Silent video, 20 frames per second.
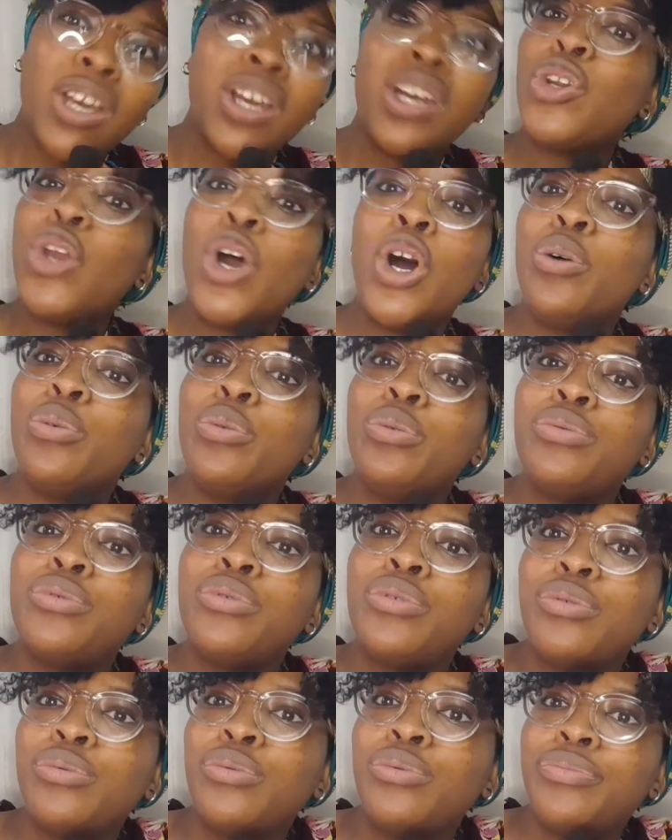No,
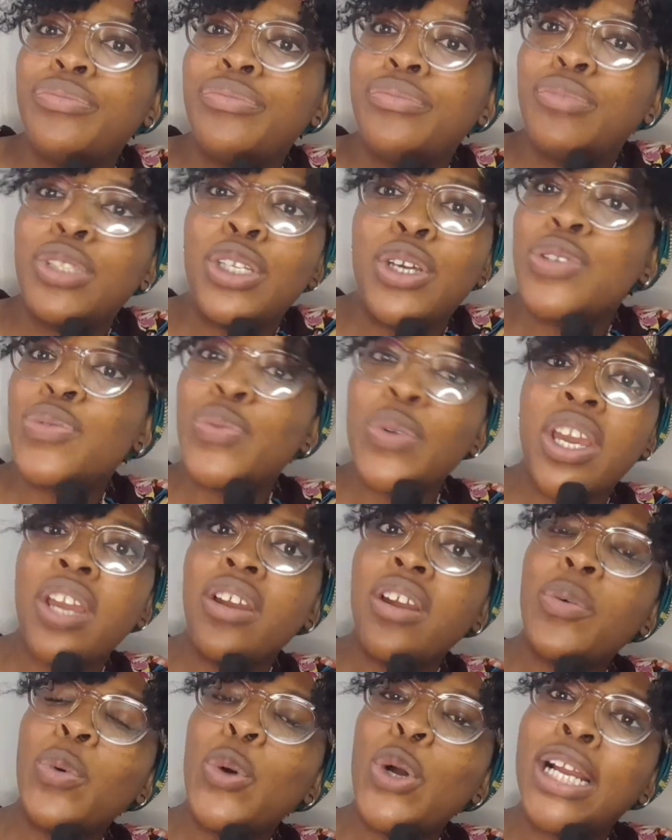because we
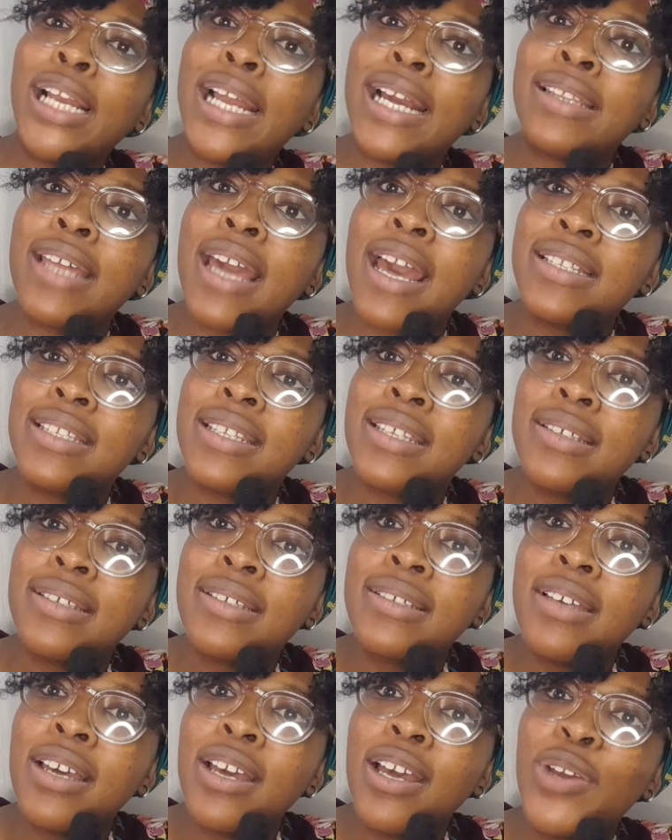cannot work like that.
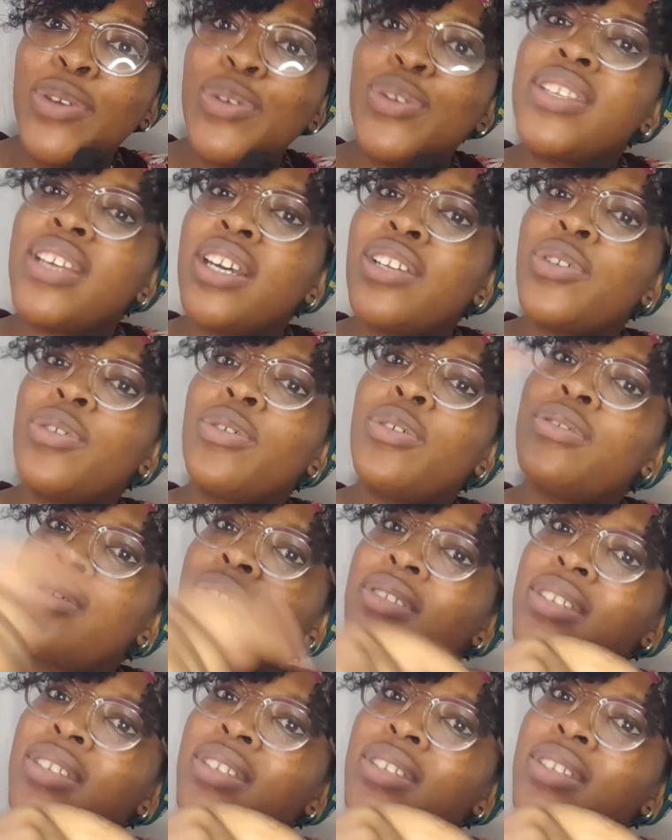You said you're going to